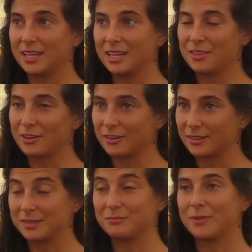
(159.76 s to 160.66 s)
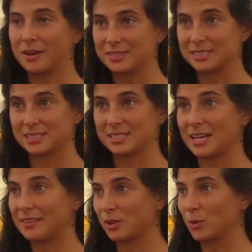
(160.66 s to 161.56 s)
either, it, obviously it's an
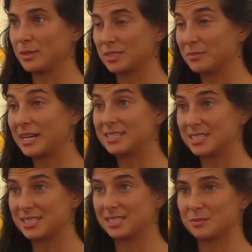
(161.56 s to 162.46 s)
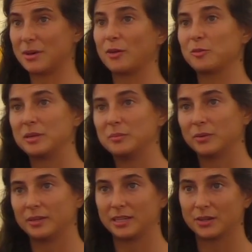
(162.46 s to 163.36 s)
ethical reason, but I did see some health
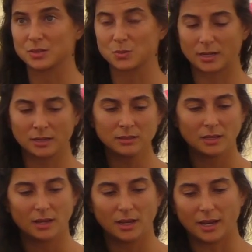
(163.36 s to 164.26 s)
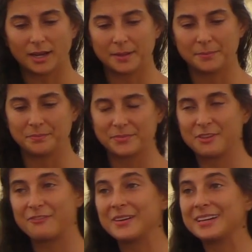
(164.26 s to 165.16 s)
people in here as well. Um,
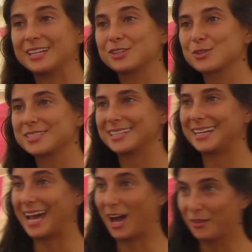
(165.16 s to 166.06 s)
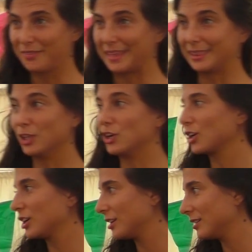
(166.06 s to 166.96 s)
they're very interested in how they
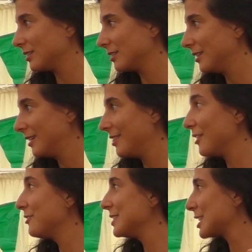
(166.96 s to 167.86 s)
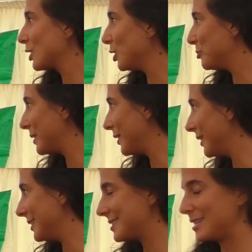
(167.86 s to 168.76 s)
look their physical
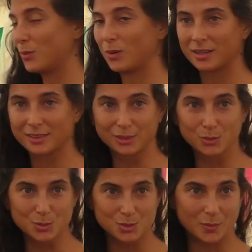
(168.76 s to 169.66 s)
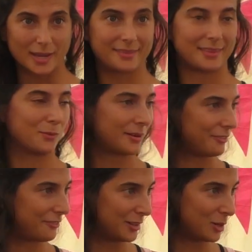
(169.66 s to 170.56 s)
appearance. They want to lose weight, they want
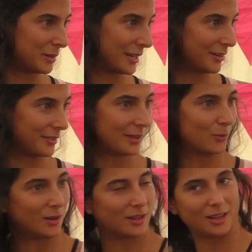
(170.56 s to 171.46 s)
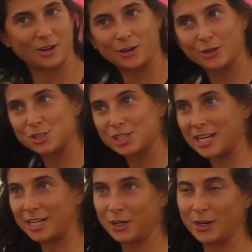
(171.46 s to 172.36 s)
to feel better, they want longer,
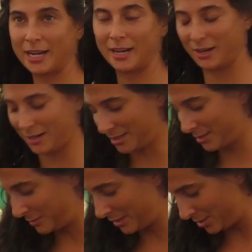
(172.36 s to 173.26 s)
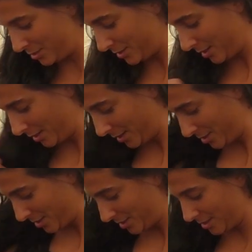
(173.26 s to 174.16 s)
shinier hair. I didn't mean to do that, I
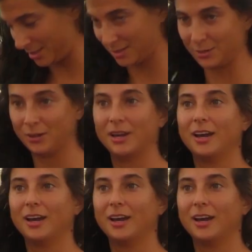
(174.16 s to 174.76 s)
just did it though.